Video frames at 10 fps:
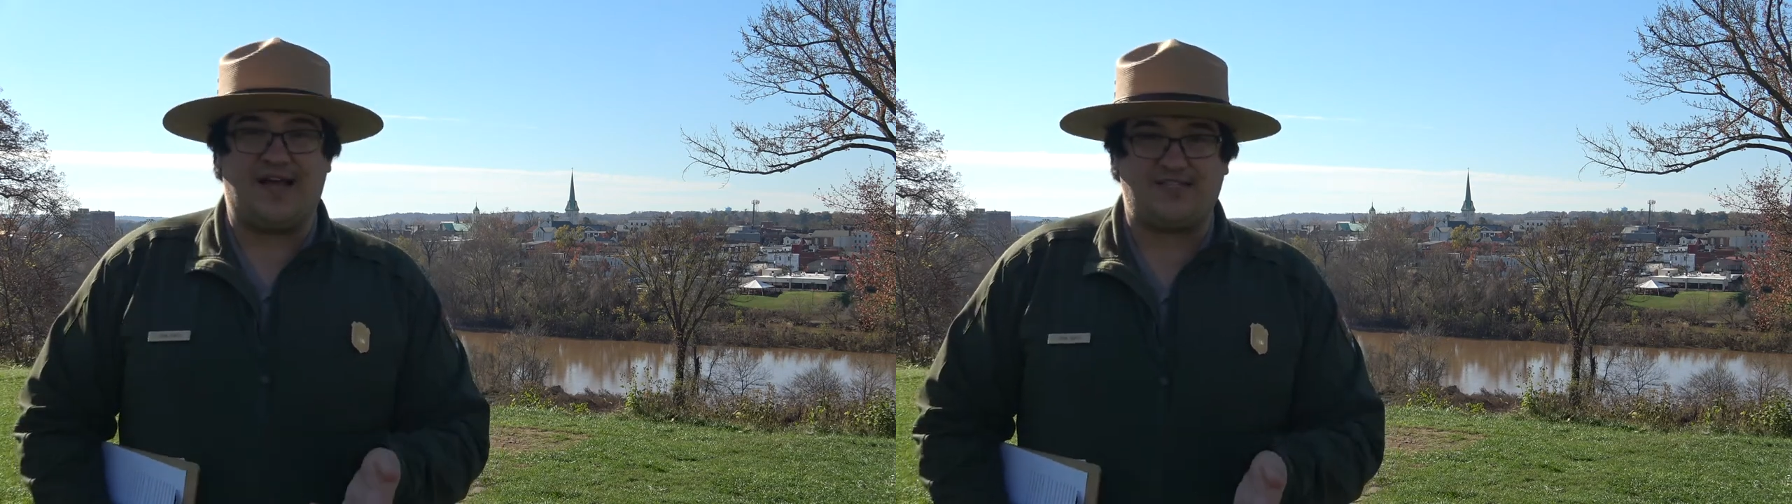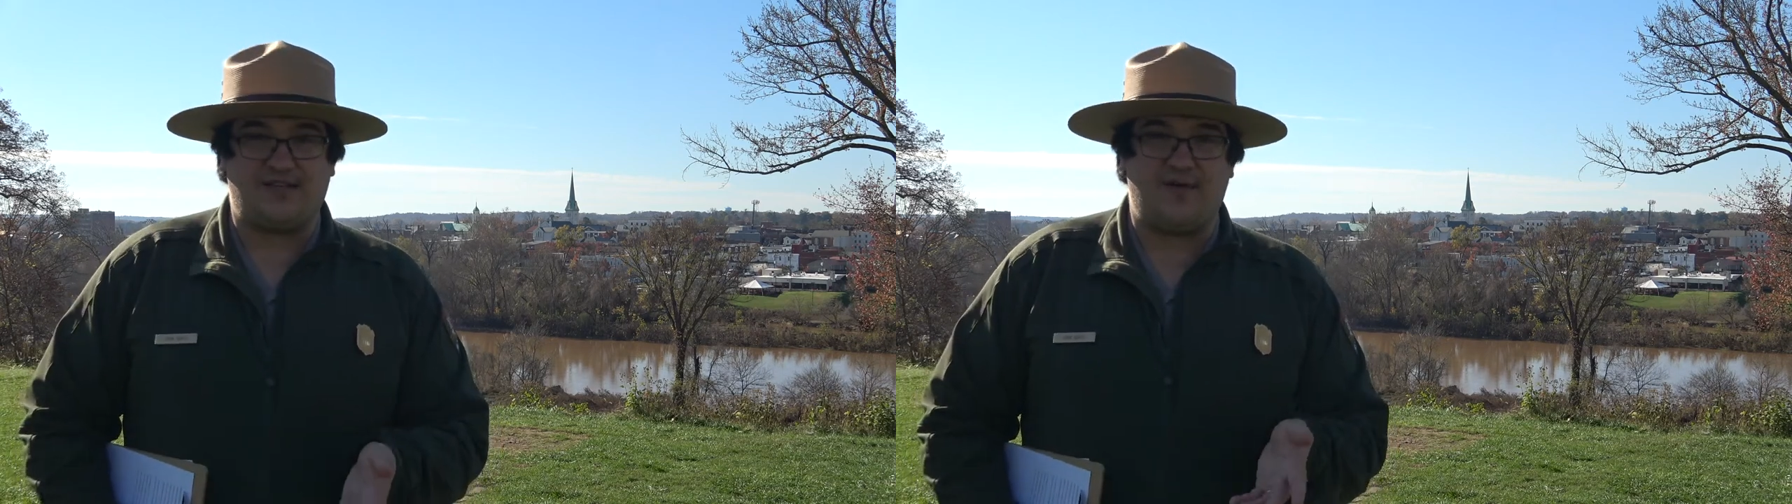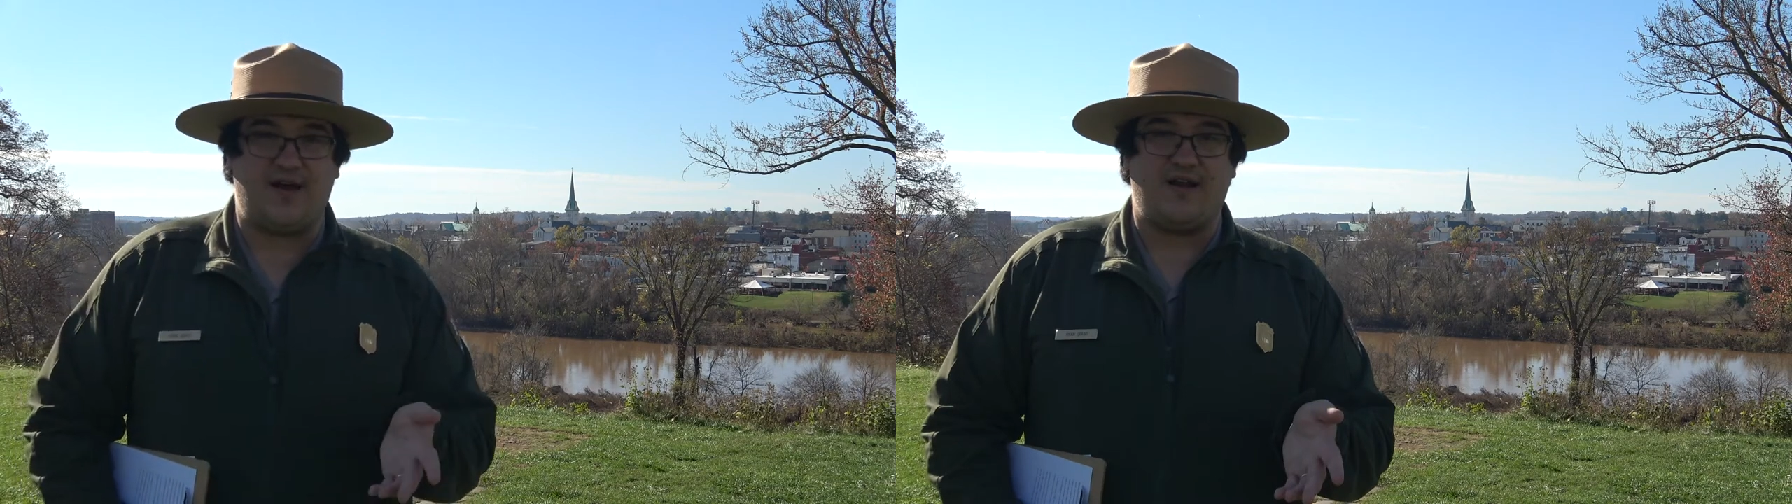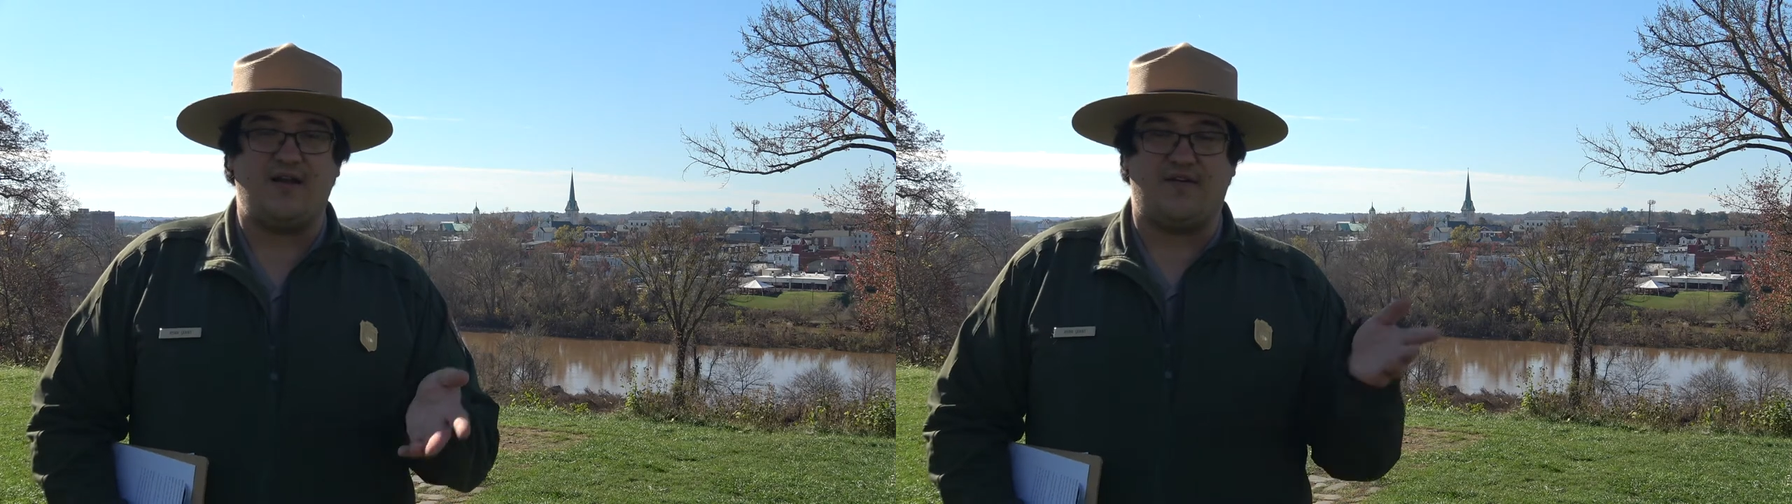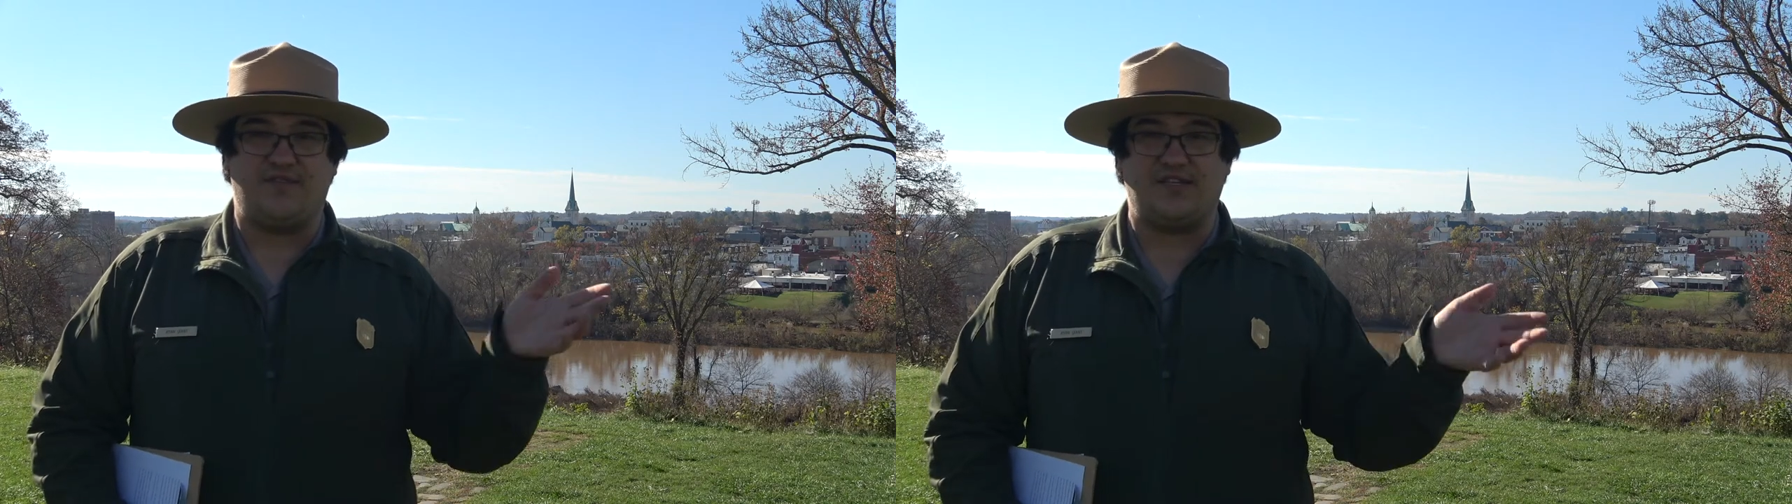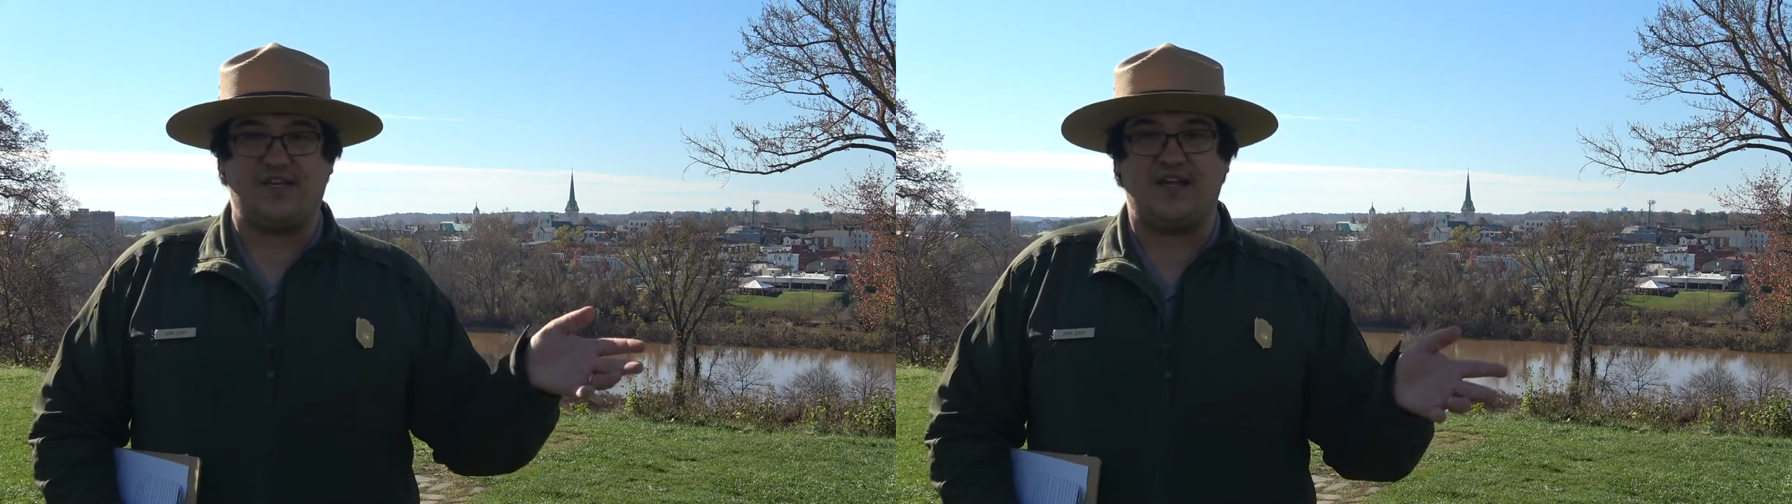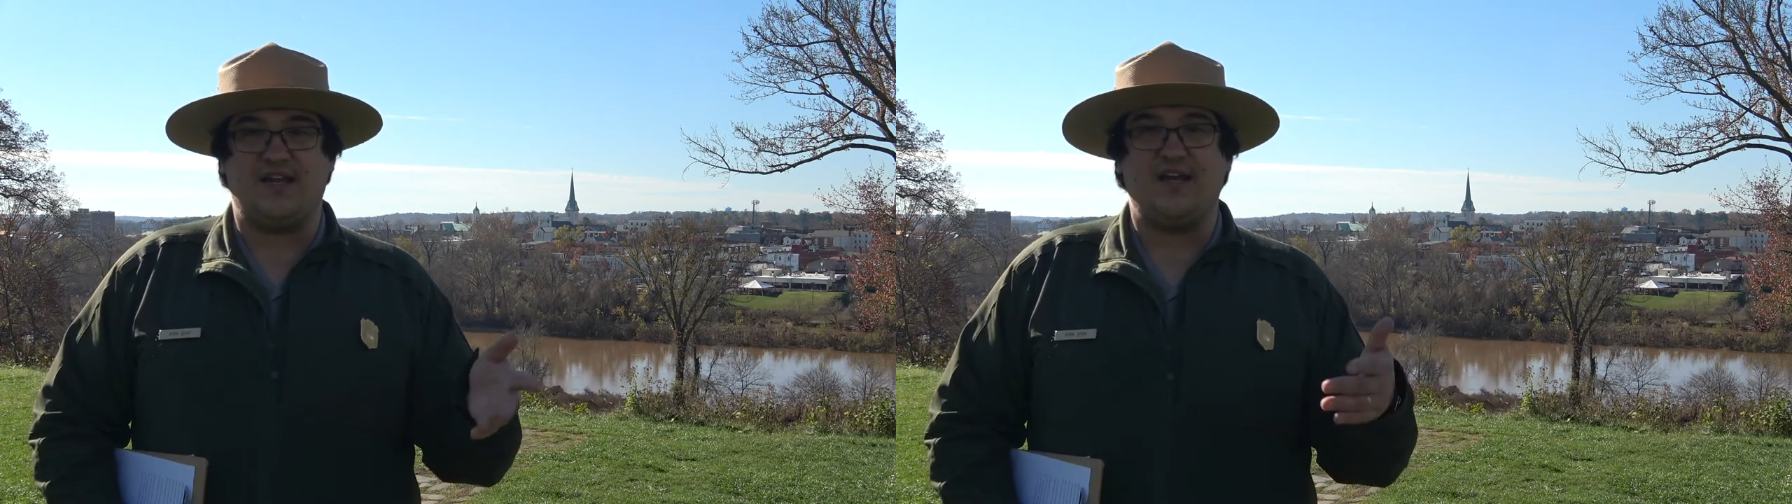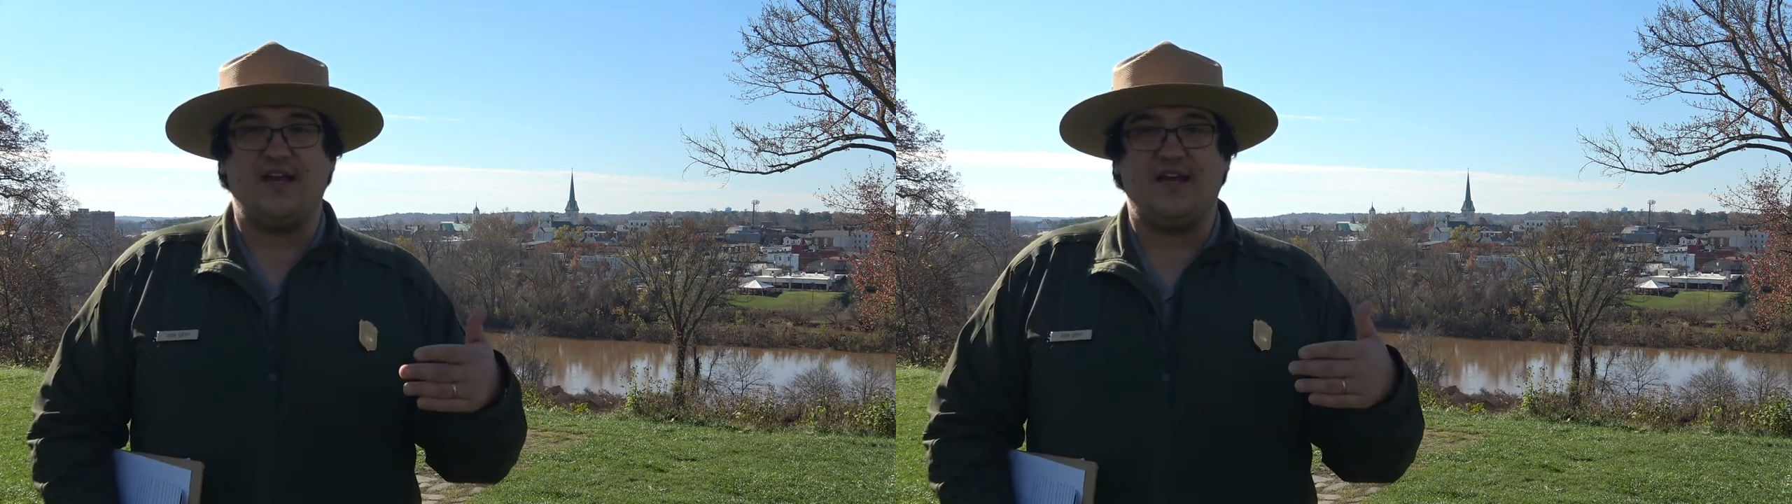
estimated of the city